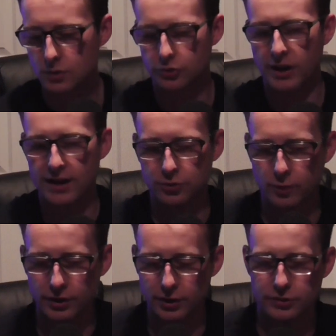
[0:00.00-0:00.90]
So, yeah, I just
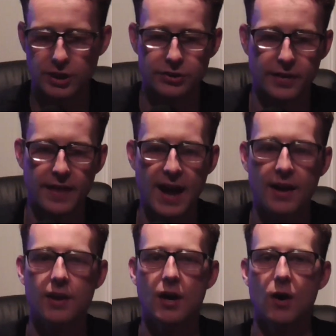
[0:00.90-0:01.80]
wanted to touch on
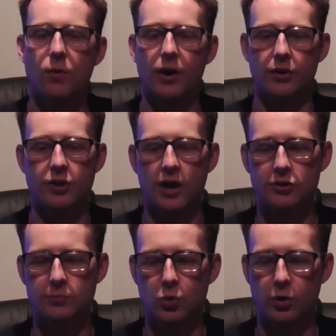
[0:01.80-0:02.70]
that. Wanted to
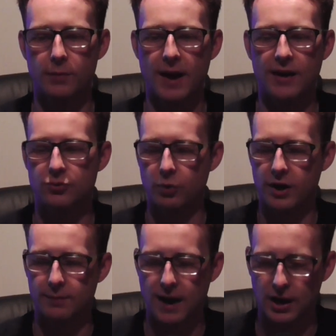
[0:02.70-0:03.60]
talk some quarterbacks,
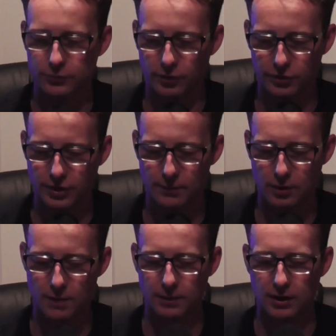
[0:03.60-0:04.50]
running backs for this
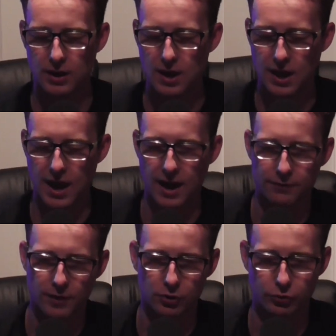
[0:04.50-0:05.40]
upcoming
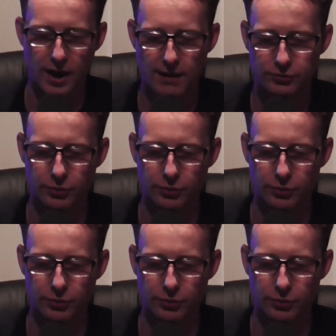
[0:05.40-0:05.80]
NFL draft.